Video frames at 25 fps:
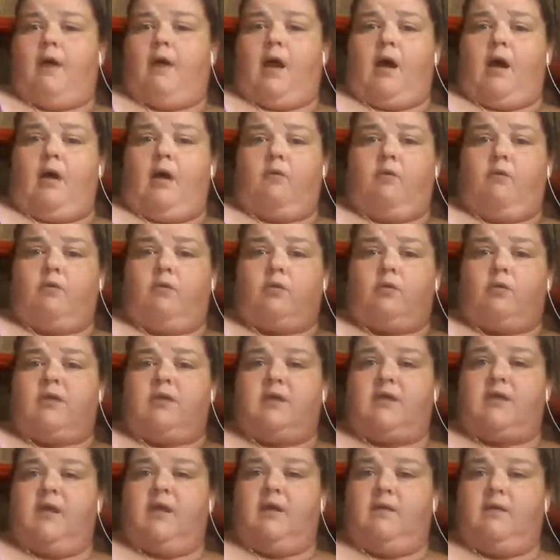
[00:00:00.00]
I will
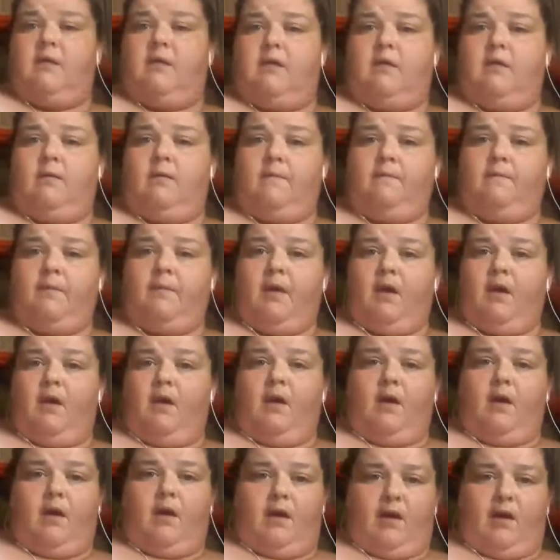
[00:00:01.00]
see them.
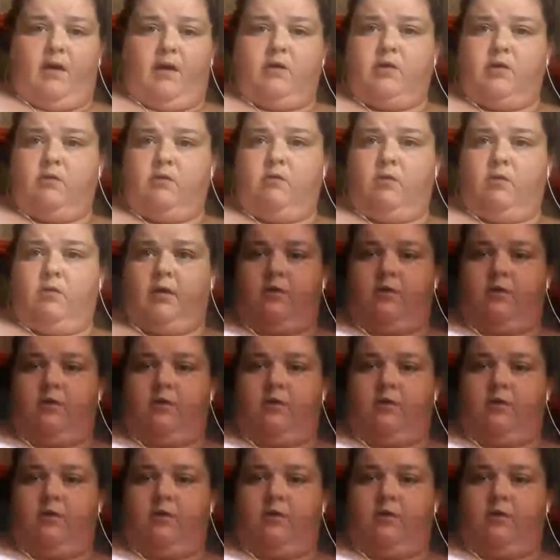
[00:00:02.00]
I actually want to go